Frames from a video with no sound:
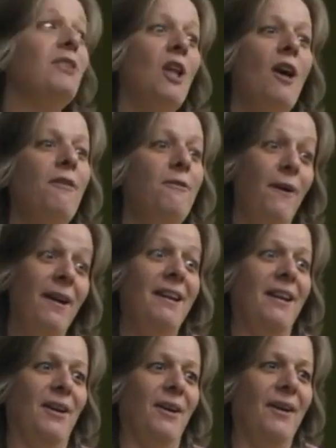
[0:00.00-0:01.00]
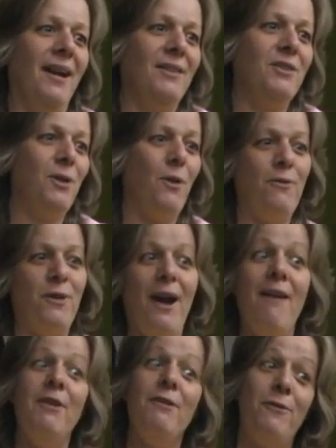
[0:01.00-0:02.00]
lot of fun here. And so if they're
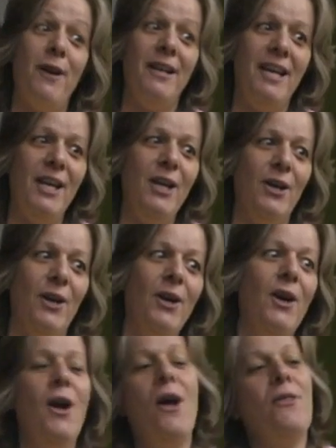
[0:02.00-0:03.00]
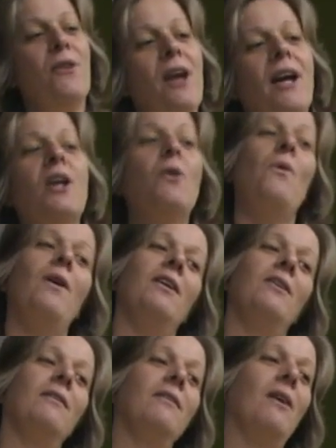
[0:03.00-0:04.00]
having fun here, they're not going to want
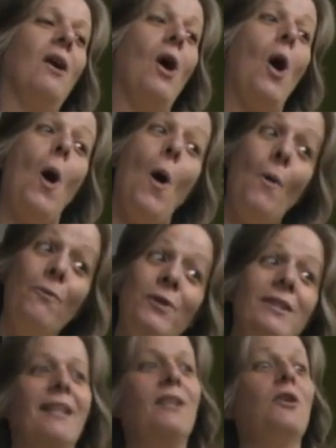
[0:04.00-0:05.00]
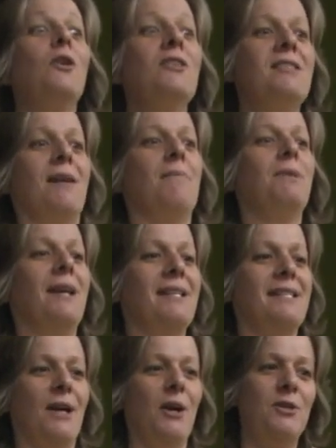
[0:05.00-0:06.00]
to hopefully look
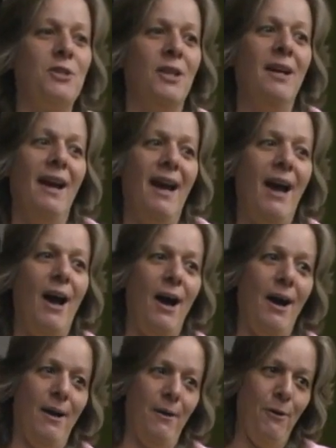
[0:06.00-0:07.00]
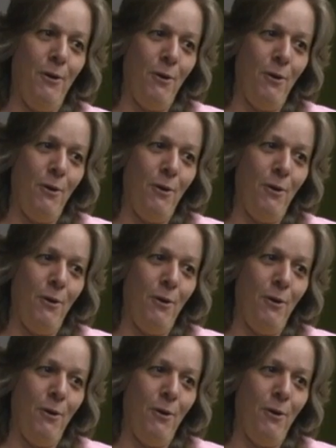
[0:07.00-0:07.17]
someplace else uh,